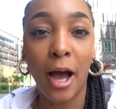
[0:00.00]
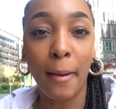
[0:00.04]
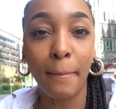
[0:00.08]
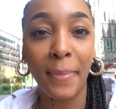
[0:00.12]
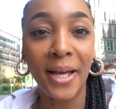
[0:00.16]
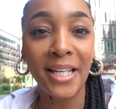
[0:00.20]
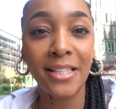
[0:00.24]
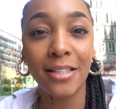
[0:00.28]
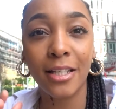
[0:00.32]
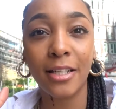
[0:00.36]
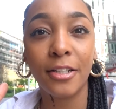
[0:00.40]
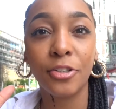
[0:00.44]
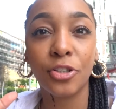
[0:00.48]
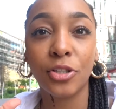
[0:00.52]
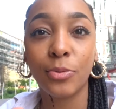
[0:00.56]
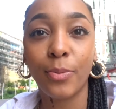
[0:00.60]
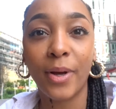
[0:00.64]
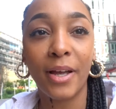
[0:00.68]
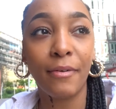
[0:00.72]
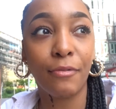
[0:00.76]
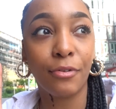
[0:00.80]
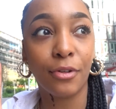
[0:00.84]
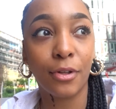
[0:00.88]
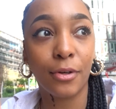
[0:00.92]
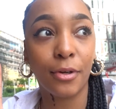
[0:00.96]
I'm basically just
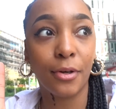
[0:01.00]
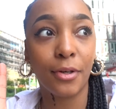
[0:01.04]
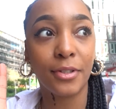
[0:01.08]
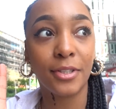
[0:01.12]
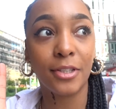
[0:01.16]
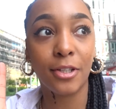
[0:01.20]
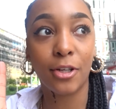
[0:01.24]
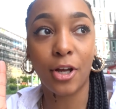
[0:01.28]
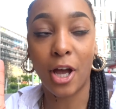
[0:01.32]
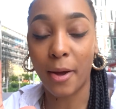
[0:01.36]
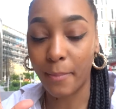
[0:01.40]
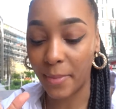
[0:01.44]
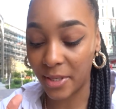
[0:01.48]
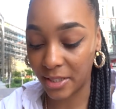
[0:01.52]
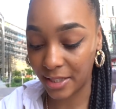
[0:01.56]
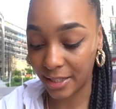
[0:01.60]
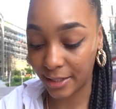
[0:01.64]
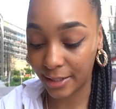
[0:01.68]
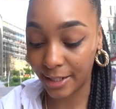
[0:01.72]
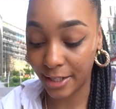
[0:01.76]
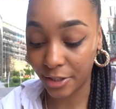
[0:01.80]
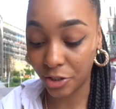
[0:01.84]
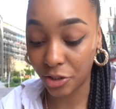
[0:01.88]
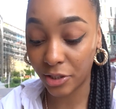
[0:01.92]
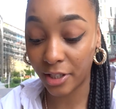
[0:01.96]
waiting for the girls to come. It's
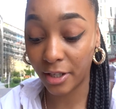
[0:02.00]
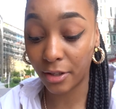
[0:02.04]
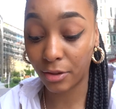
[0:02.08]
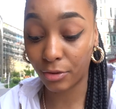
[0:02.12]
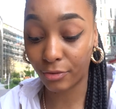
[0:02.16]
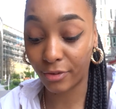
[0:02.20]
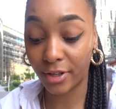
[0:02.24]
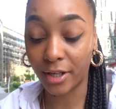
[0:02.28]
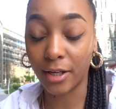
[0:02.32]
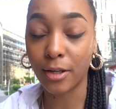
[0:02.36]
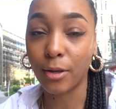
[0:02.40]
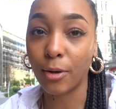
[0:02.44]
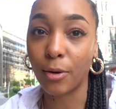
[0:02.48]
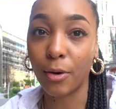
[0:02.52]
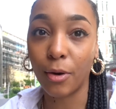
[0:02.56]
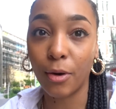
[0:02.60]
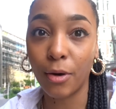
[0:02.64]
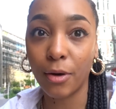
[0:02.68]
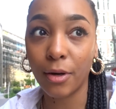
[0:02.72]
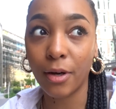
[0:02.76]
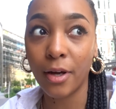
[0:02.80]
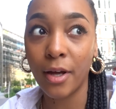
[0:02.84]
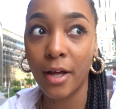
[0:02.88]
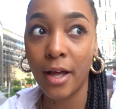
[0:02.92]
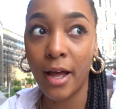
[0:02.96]
literally 3
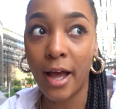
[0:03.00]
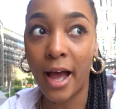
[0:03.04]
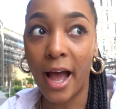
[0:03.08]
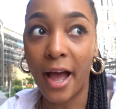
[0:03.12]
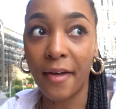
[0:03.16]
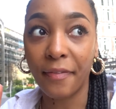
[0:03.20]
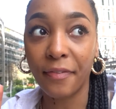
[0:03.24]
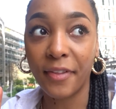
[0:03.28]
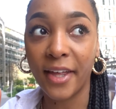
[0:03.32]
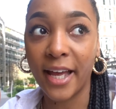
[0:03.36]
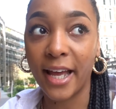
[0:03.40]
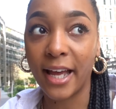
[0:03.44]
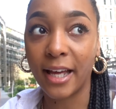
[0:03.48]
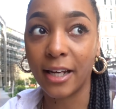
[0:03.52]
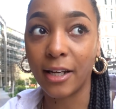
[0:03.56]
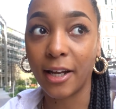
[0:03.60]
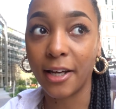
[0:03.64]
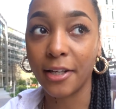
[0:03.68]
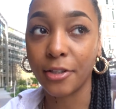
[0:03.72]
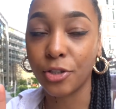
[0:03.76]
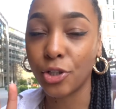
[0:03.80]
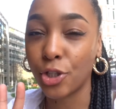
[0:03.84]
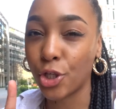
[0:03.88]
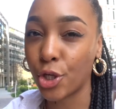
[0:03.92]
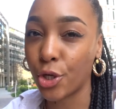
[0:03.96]
o'clock and they're
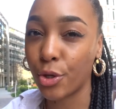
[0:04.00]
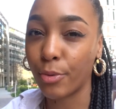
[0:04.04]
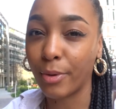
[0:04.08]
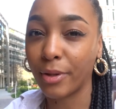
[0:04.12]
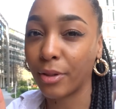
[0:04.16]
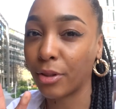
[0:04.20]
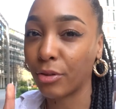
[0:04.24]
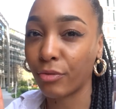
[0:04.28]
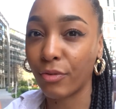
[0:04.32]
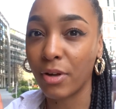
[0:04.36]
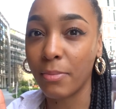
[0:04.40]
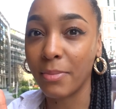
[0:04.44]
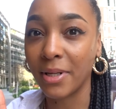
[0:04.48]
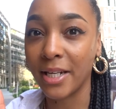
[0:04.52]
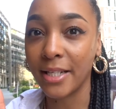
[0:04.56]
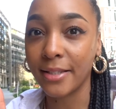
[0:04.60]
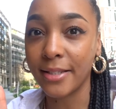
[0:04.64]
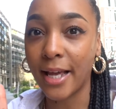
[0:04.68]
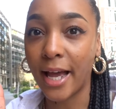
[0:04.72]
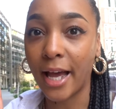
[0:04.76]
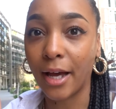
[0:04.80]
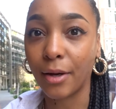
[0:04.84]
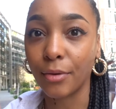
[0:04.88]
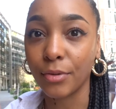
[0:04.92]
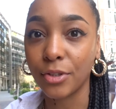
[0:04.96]
like 2 and 3 minutes
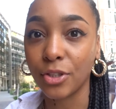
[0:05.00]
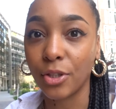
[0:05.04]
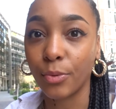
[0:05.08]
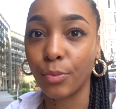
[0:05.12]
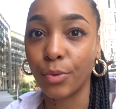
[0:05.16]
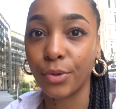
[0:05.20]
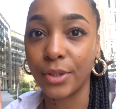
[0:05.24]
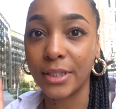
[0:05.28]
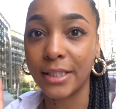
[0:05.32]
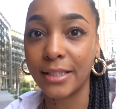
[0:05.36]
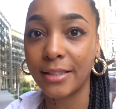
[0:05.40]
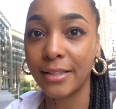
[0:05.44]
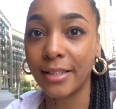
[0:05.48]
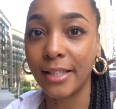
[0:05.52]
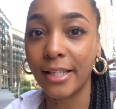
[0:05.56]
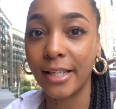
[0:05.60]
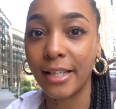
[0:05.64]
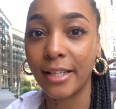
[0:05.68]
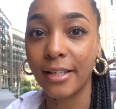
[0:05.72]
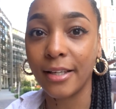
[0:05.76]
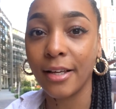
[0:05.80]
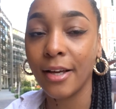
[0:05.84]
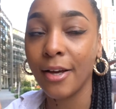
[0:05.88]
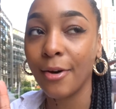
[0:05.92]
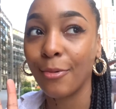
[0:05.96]
out, so we'll
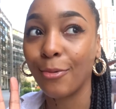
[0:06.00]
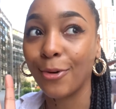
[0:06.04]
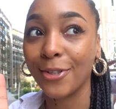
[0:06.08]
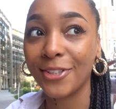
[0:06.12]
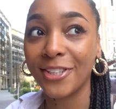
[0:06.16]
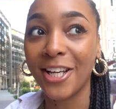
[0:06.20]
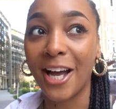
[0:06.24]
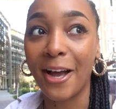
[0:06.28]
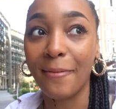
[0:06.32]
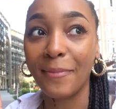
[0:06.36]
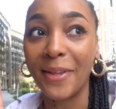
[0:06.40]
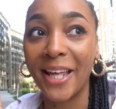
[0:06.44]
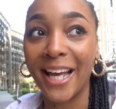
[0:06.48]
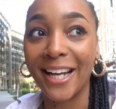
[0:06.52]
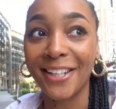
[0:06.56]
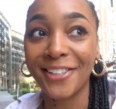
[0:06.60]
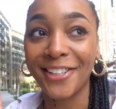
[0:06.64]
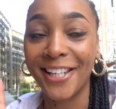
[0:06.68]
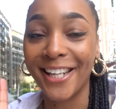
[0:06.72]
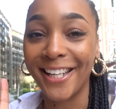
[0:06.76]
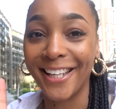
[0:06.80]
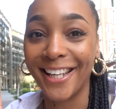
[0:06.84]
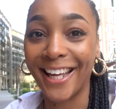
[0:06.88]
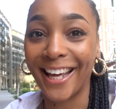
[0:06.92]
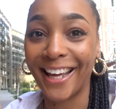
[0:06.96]
see what time they
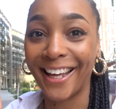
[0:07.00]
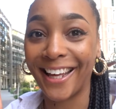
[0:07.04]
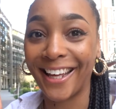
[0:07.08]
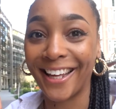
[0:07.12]
actually get